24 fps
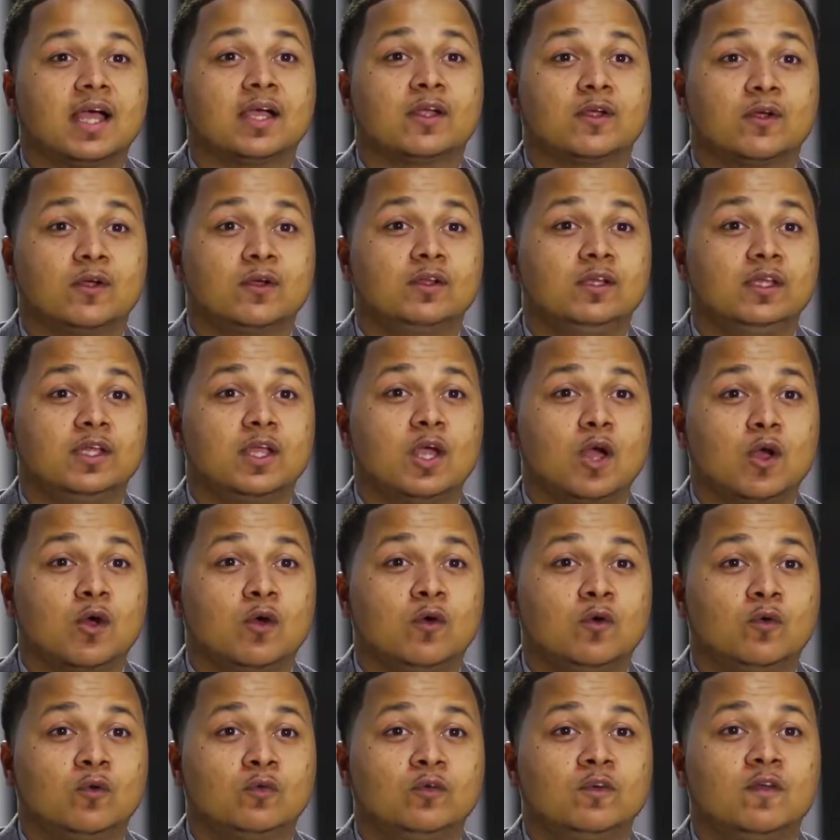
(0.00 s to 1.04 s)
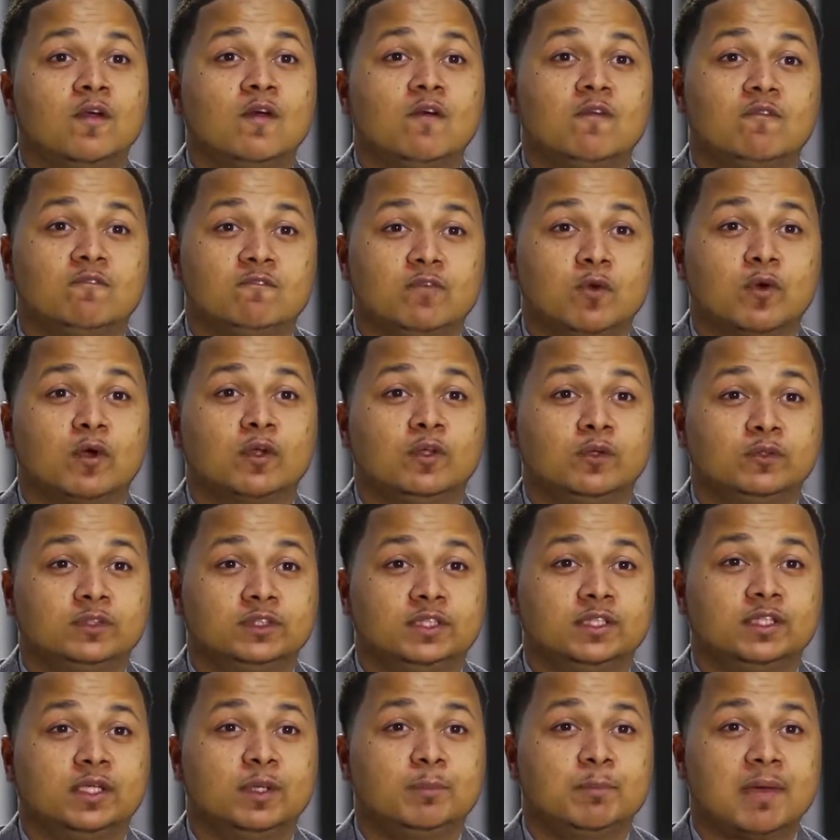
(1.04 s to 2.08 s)
I currently own 4
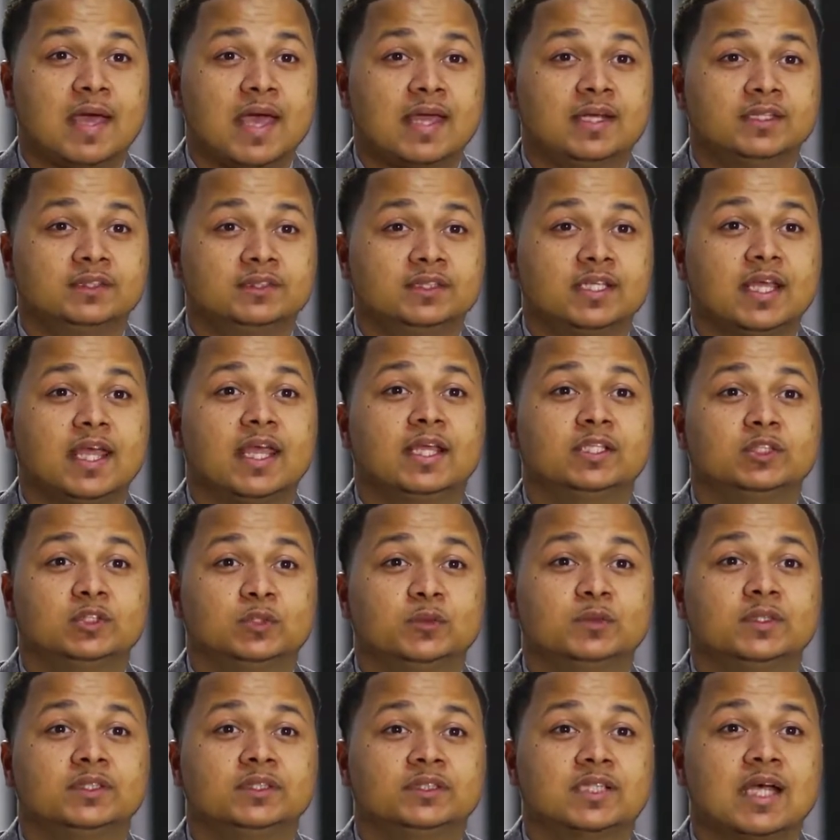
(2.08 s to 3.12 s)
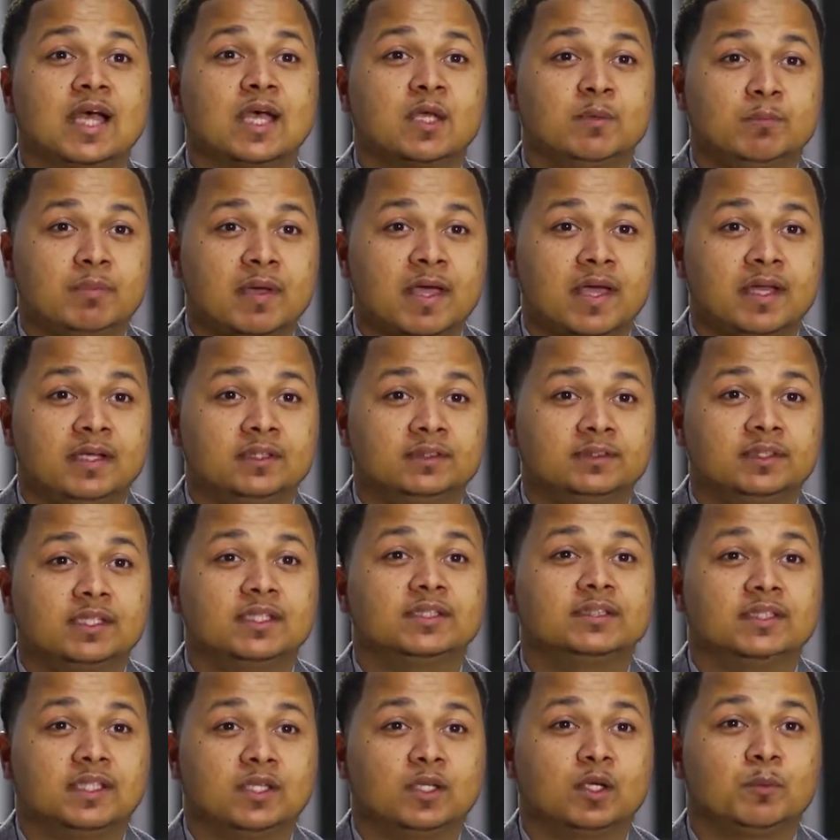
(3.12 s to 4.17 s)
utility patents and 2 design patents in
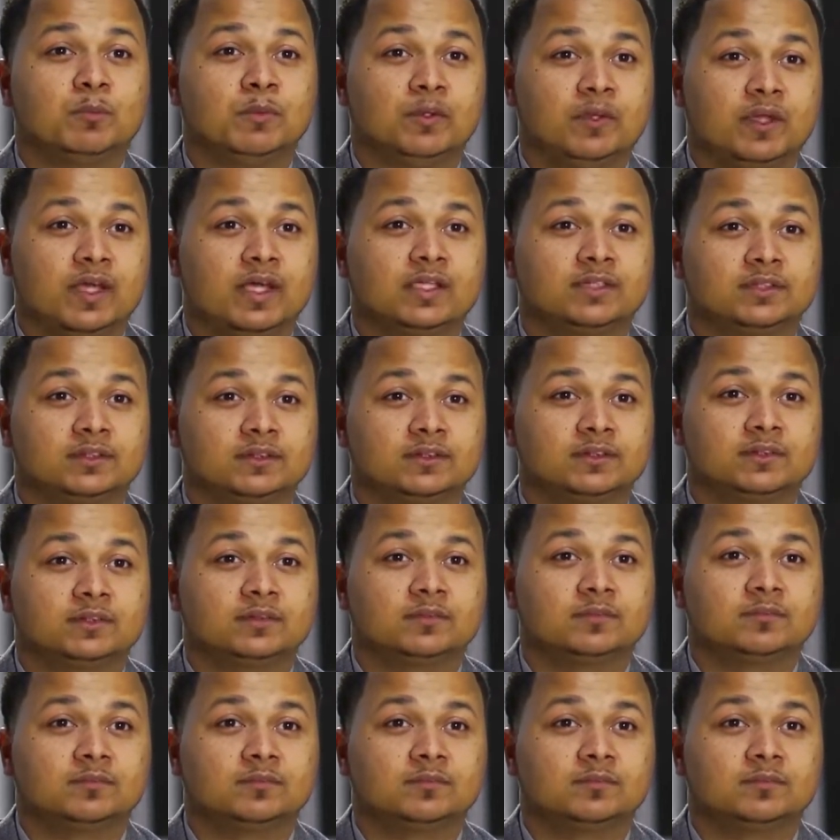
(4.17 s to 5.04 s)
telecommunications.